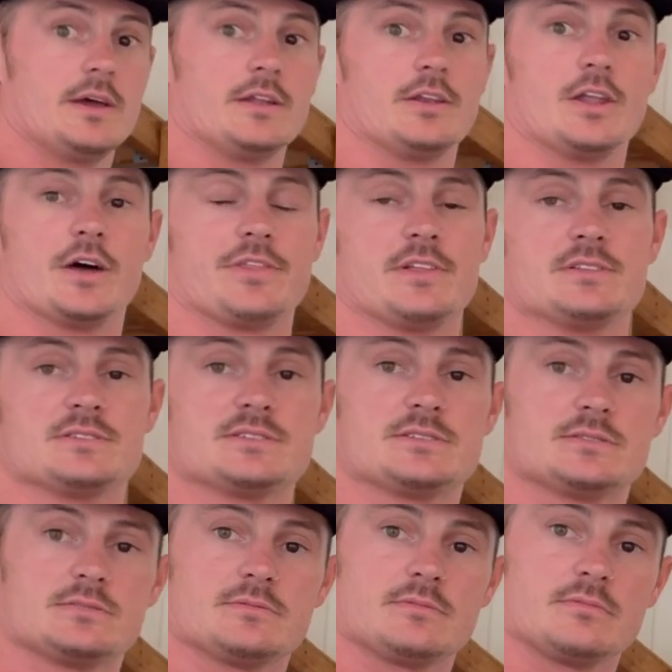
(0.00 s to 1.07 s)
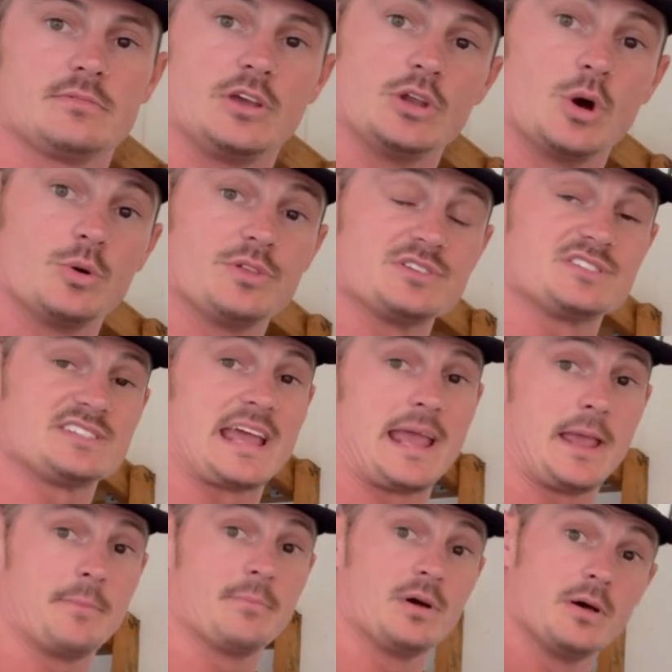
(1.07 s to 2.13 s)
Nothing's, you know, the
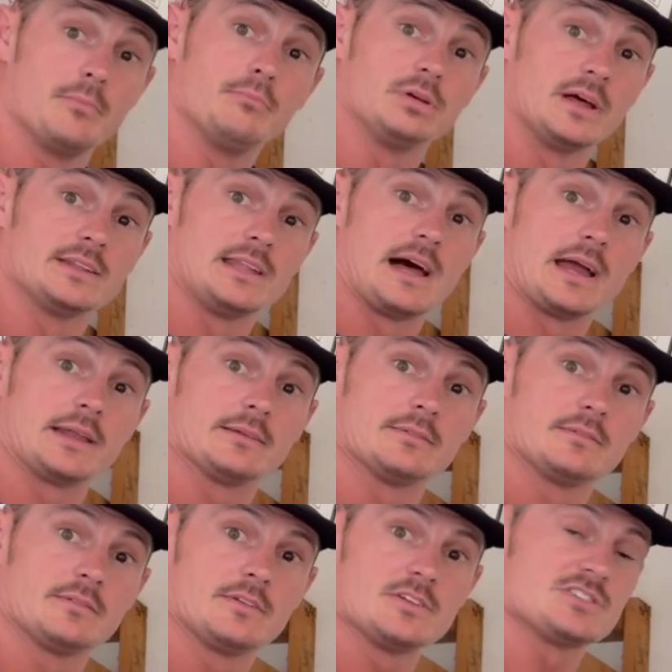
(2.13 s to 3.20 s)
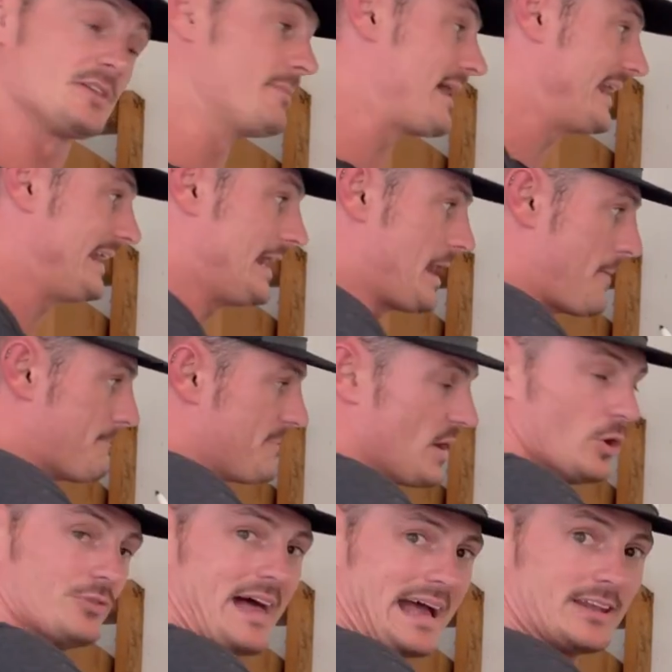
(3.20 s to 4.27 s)
same bloodline. Somebody didn't
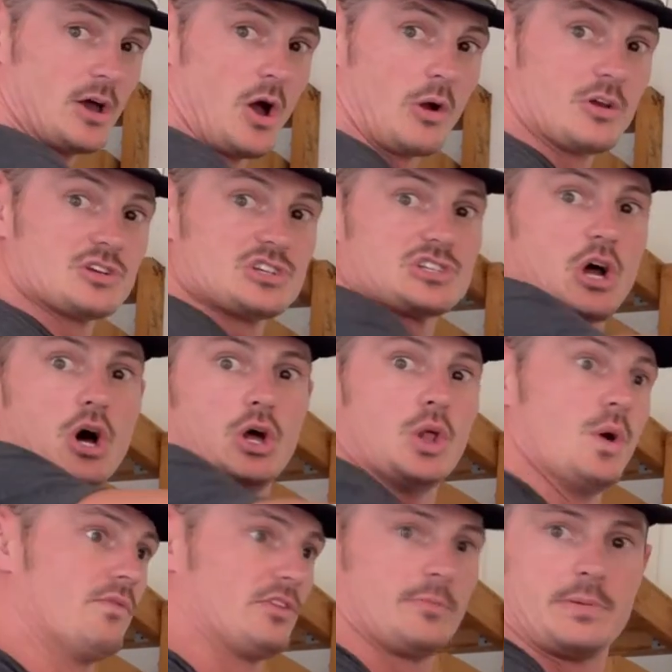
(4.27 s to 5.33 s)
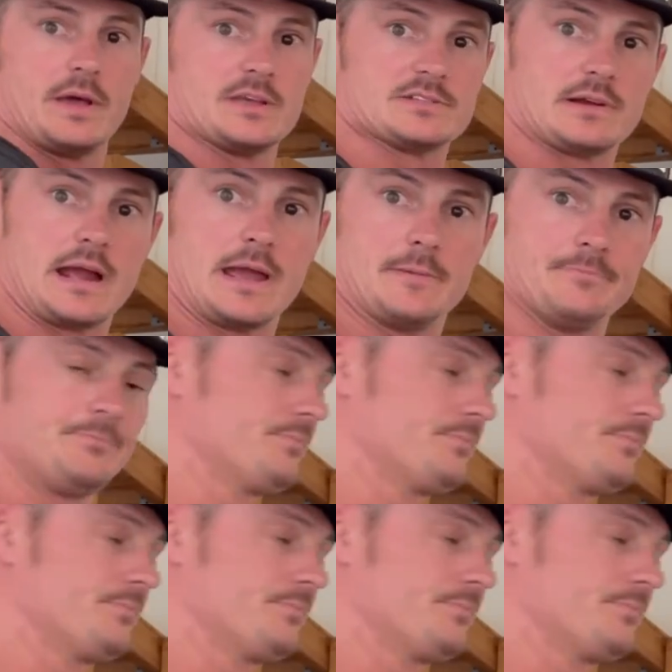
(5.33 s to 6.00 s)
build that dog, it's just all over the place, right?